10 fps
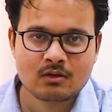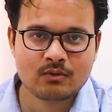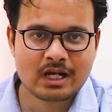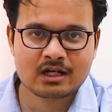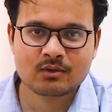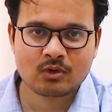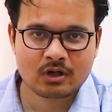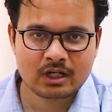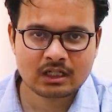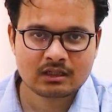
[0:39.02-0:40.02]
well
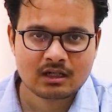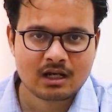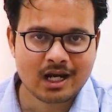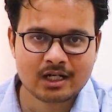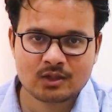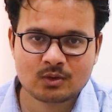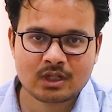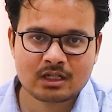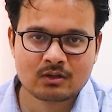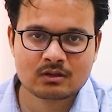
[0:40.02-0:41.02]
rewarding, and you
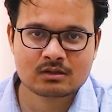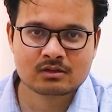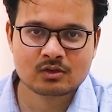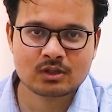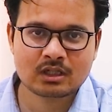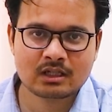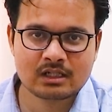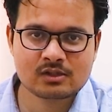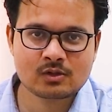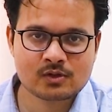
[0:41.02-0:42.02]
can also
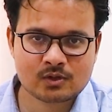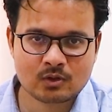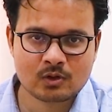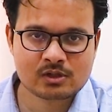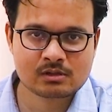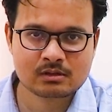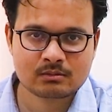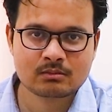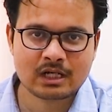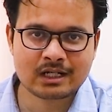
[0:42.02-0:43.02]
increase your scores
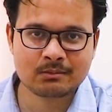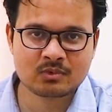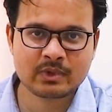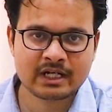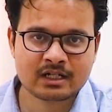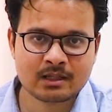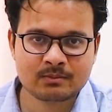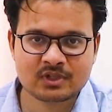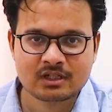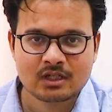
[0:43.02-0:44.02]
attempt by
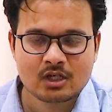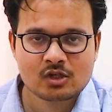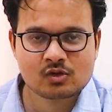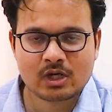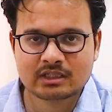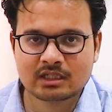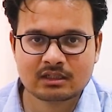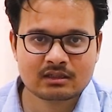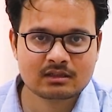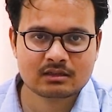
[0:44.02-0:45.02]
attempt. So I
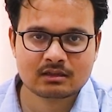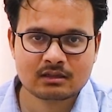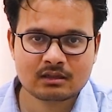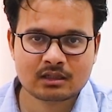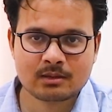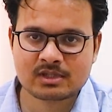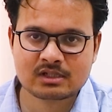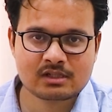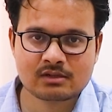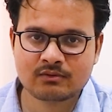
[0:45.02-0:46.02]
think
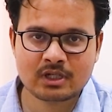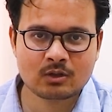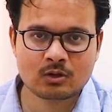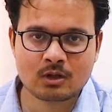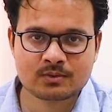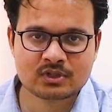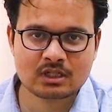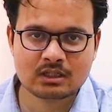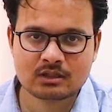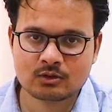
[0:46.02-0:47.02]
chemistry is a very good
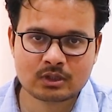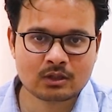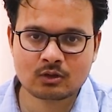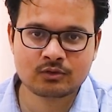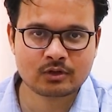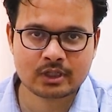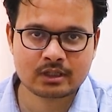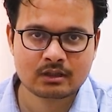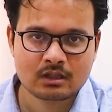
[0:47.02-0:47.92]
optional. You can go for it.